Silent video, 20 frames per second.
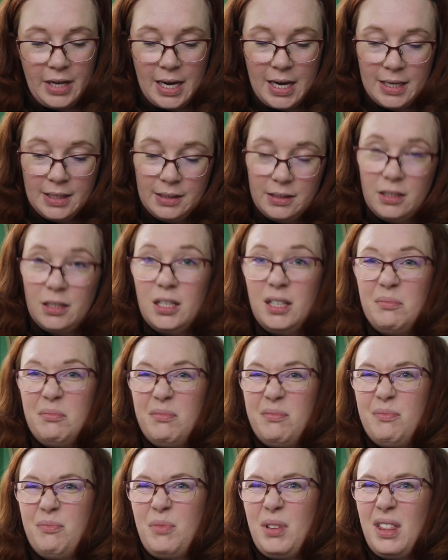And
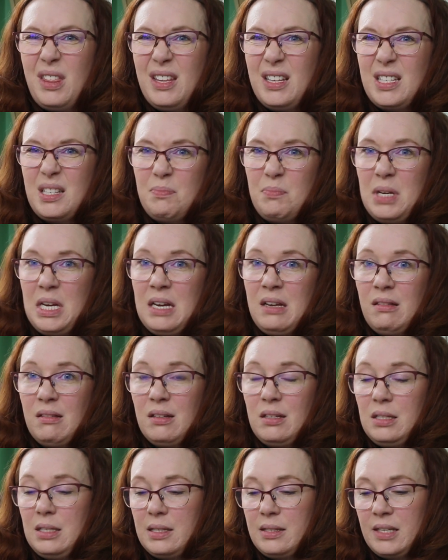with this being the
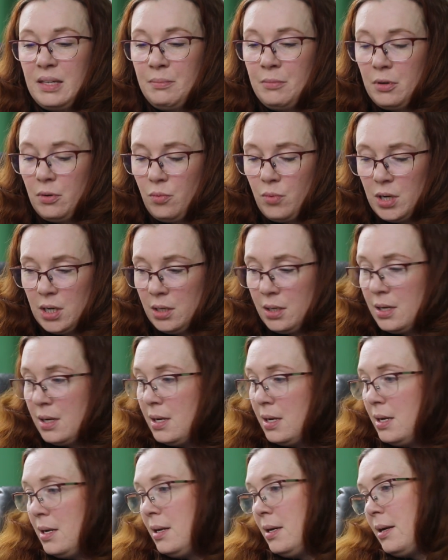December one,
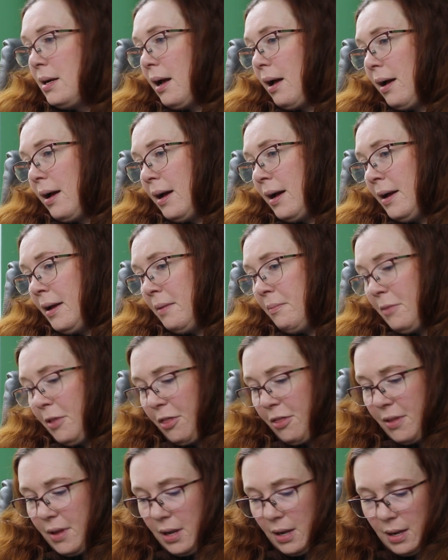I'm
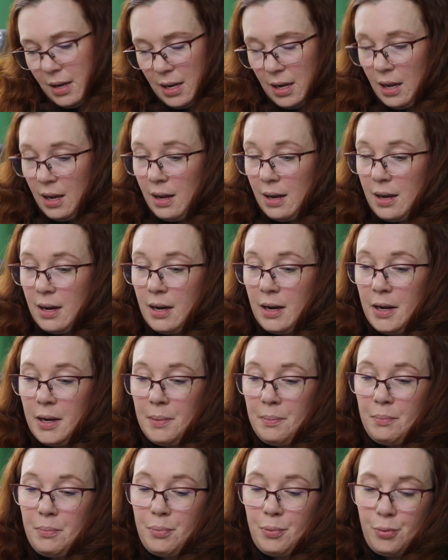thinking
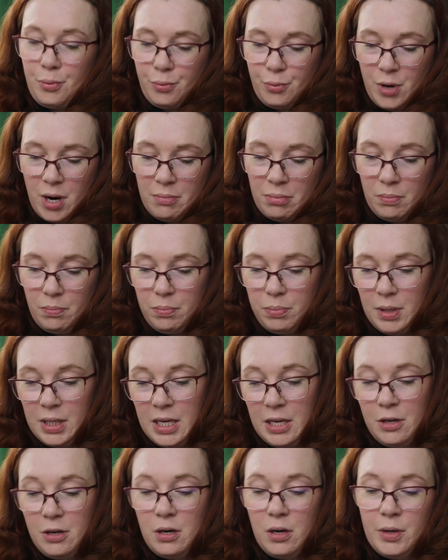I'm
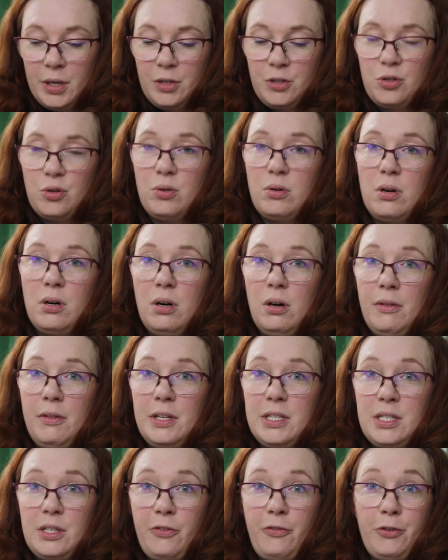probably going to call this
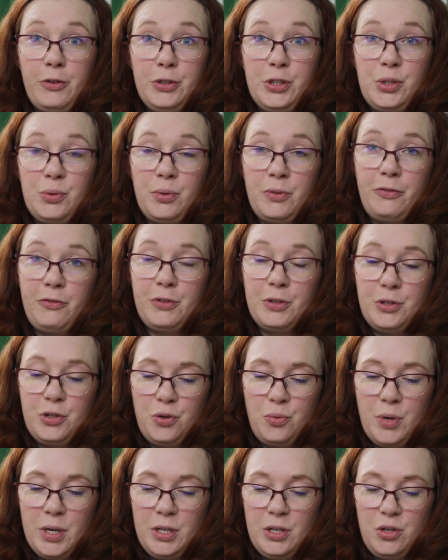the first one for
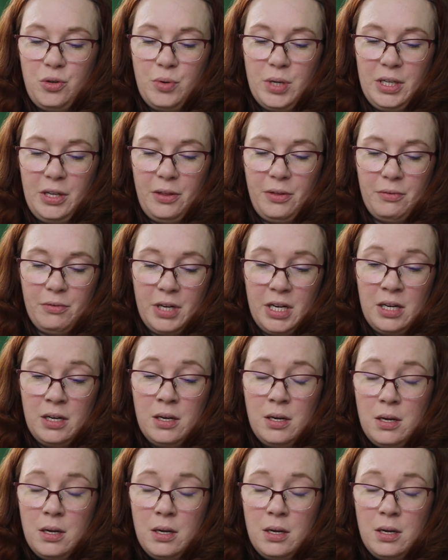2023,